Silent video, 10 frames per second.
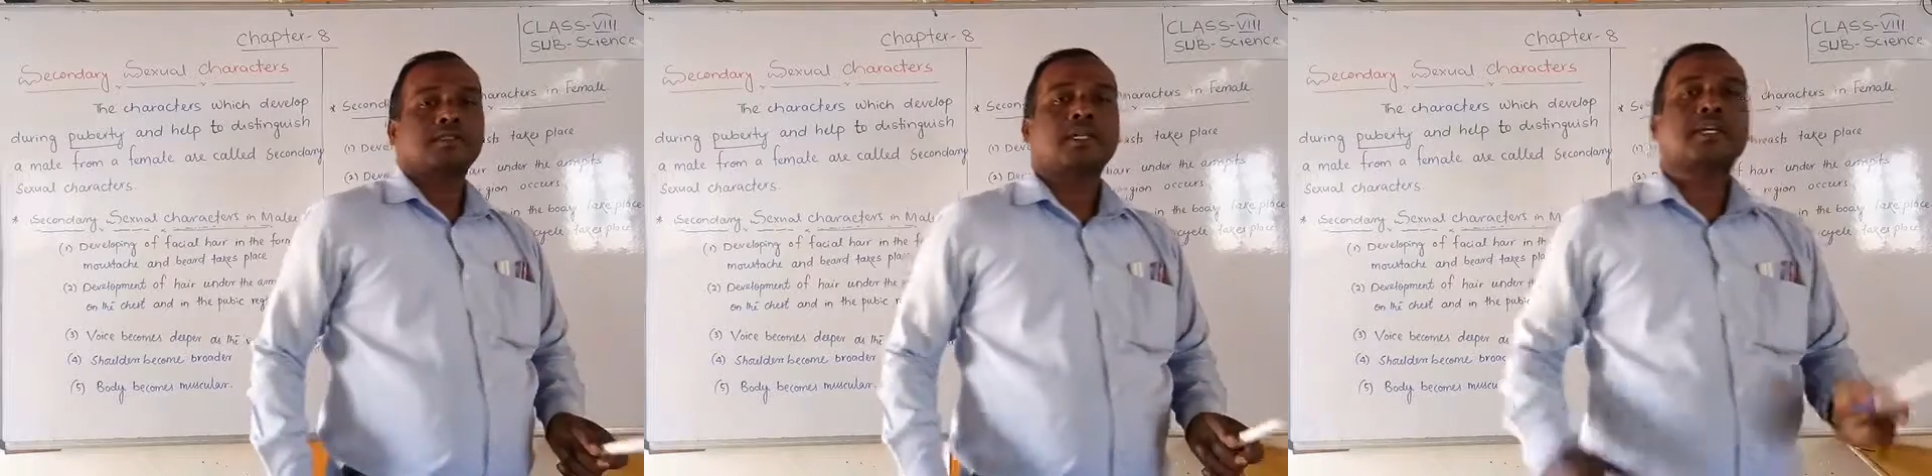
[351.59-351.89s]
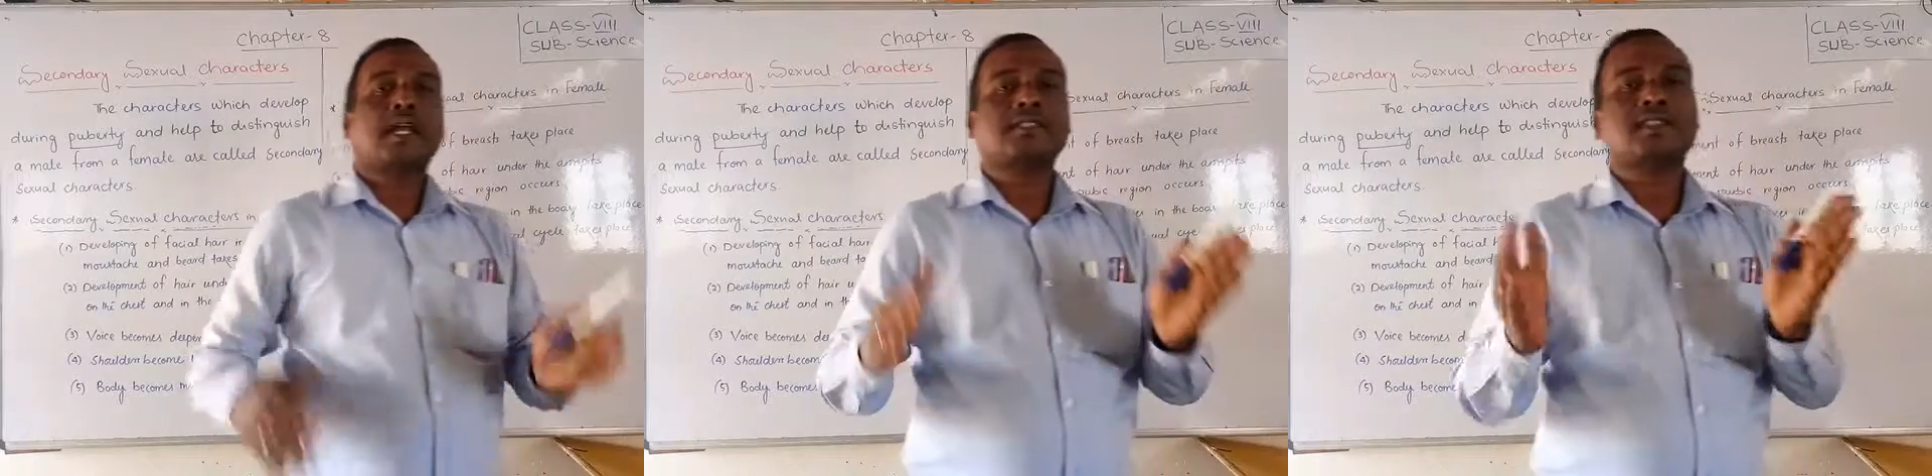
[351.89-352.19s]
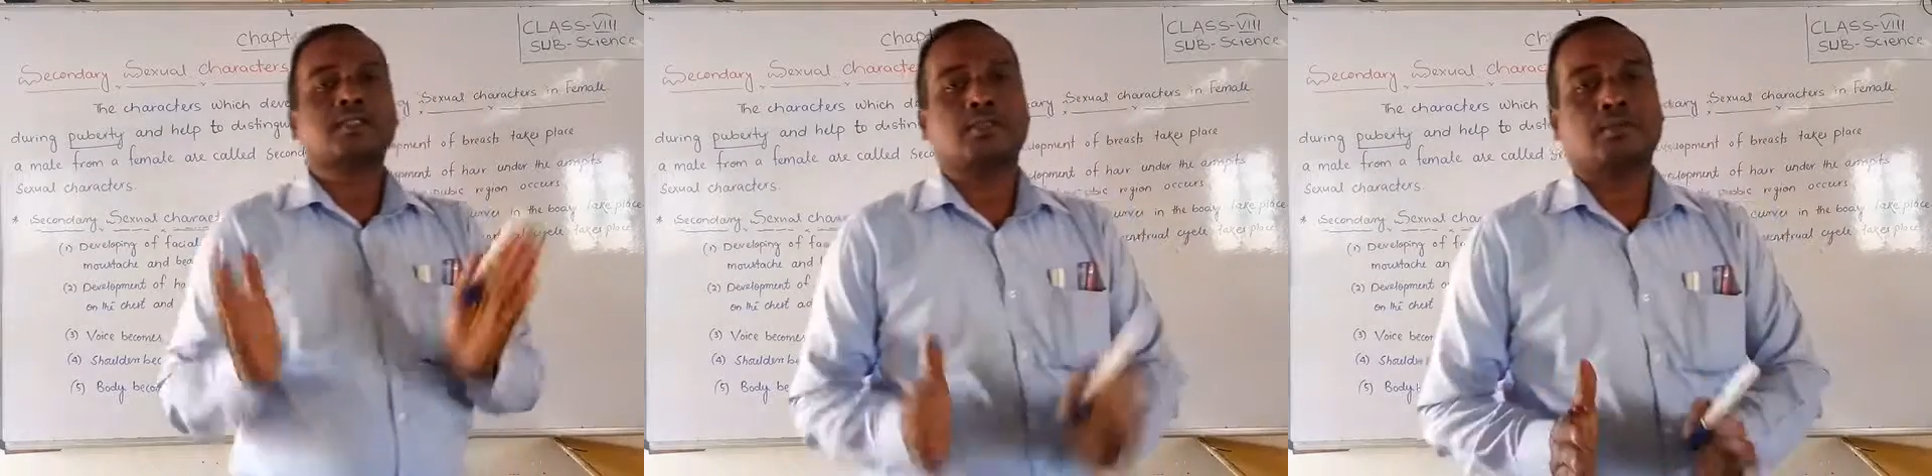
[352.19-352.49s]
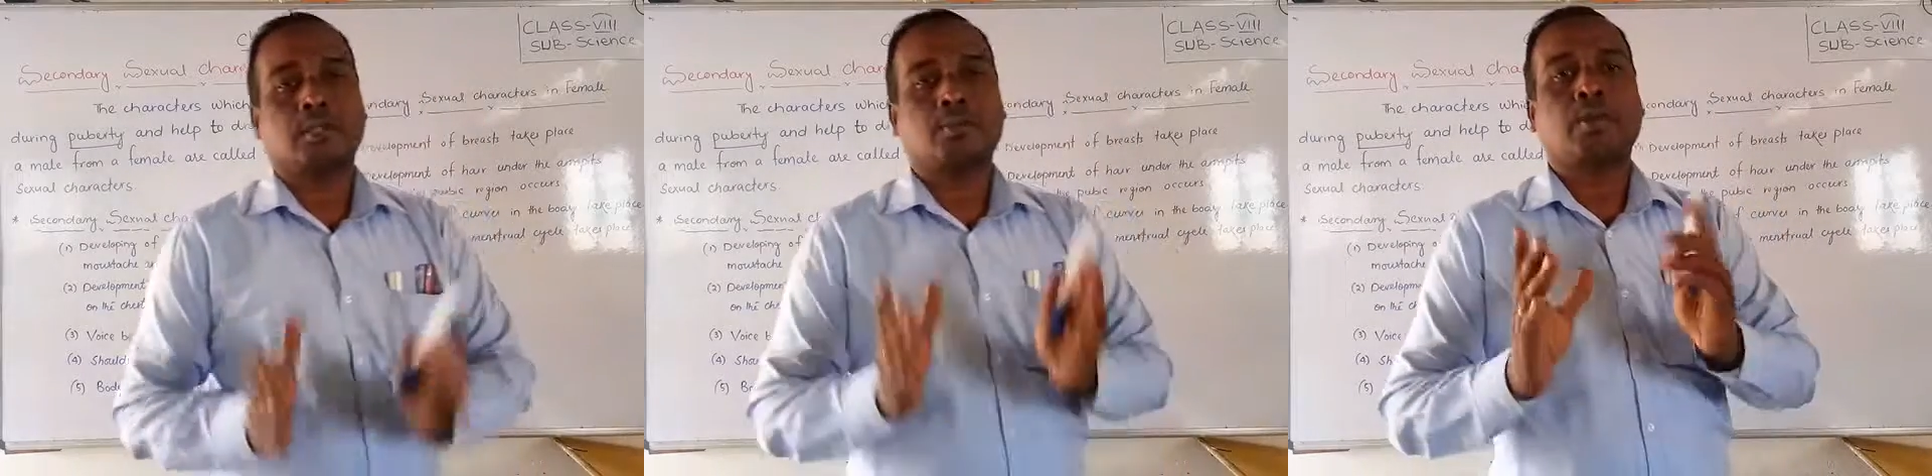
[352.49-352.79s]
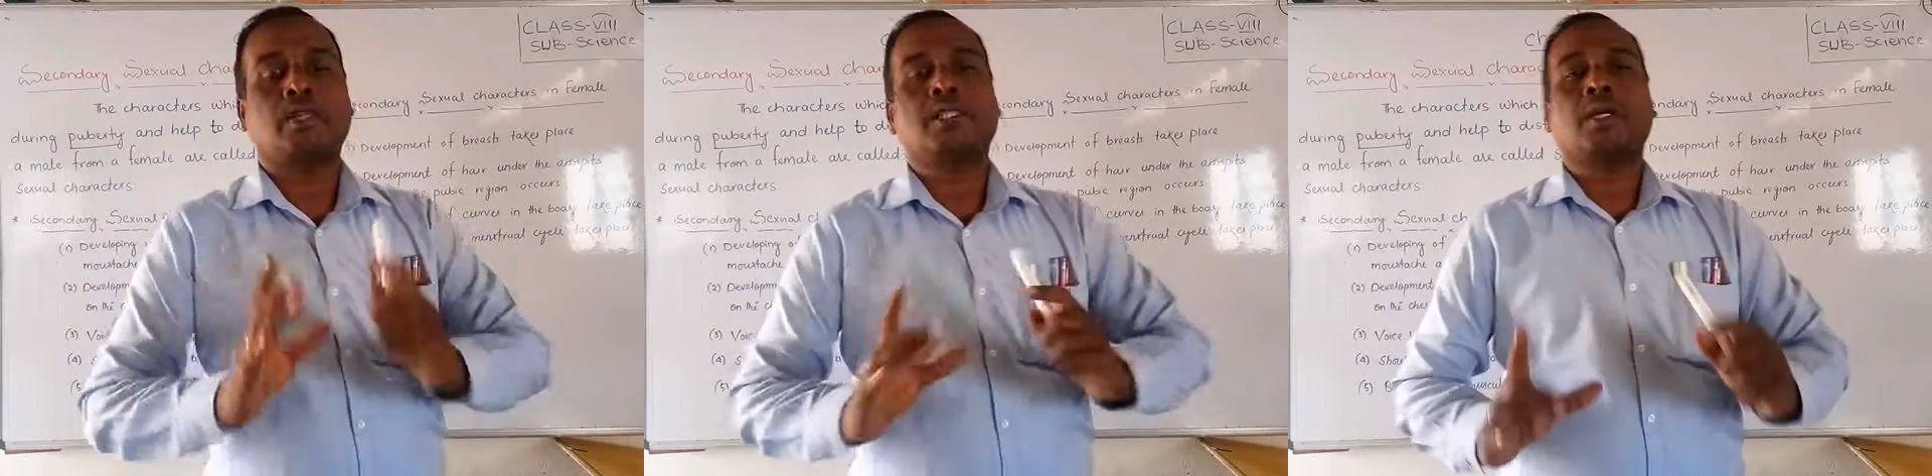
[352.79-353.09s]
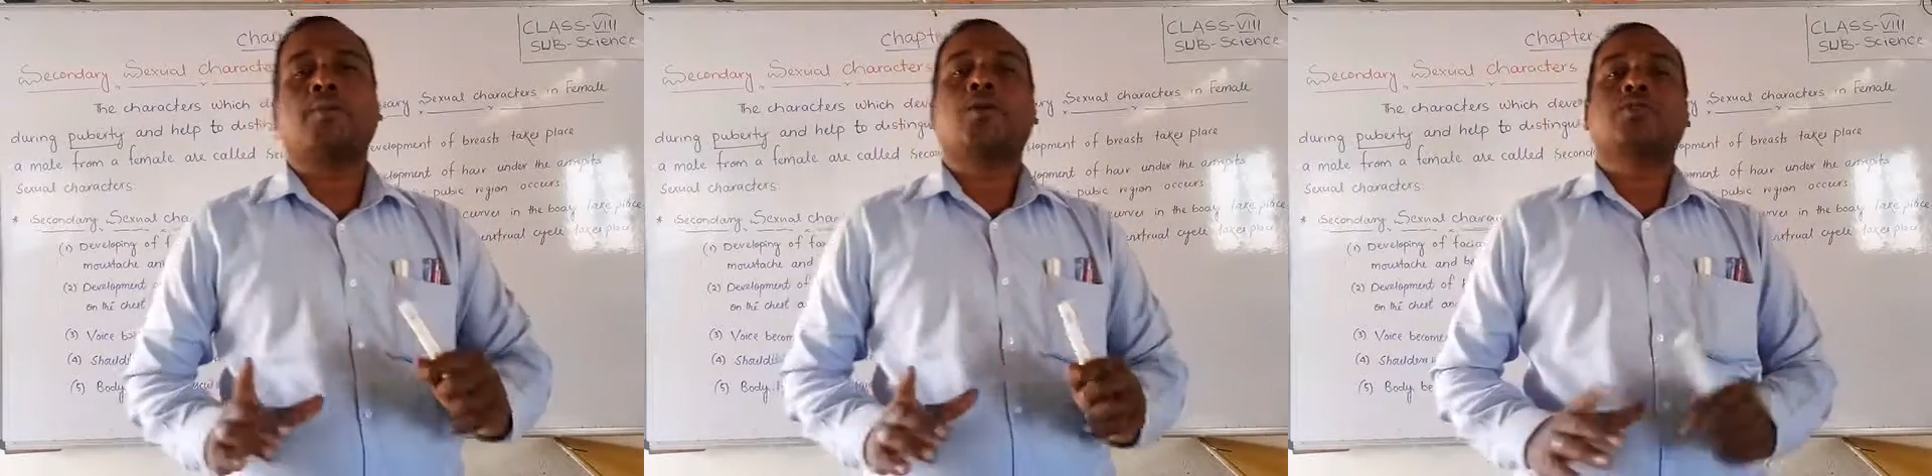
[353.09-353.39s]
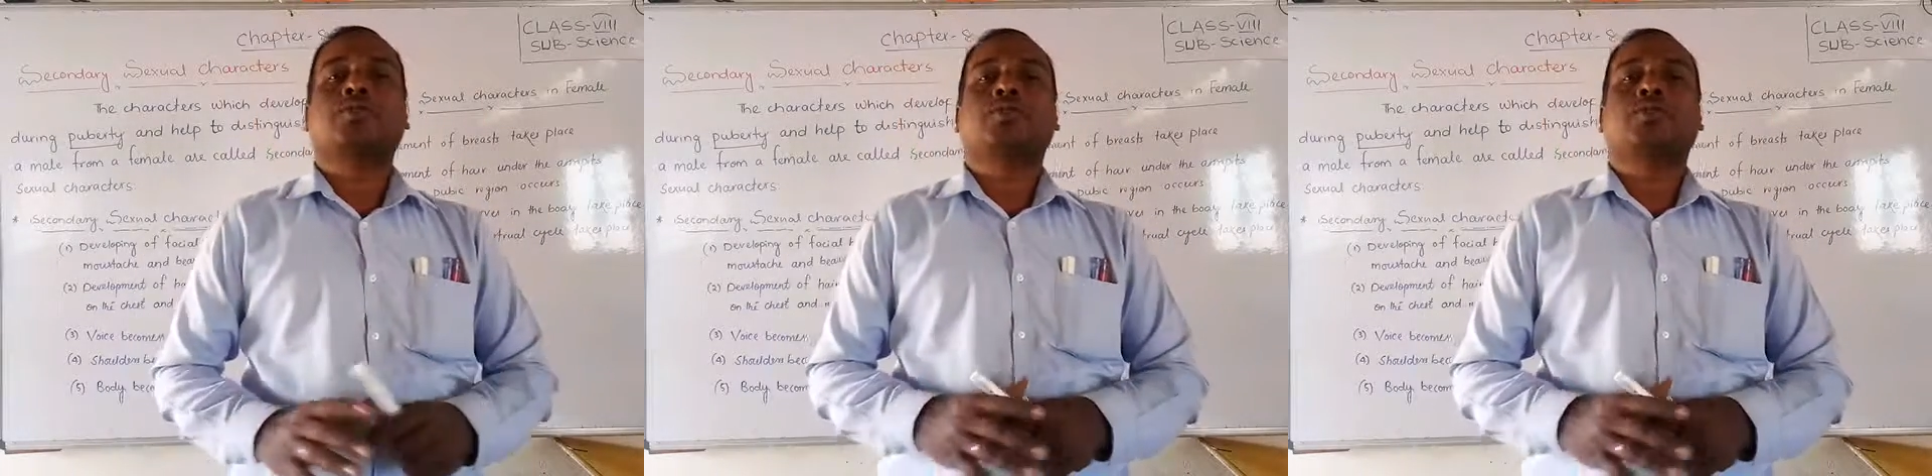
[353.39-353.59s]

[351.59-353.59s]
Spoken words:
The guts, the body shape also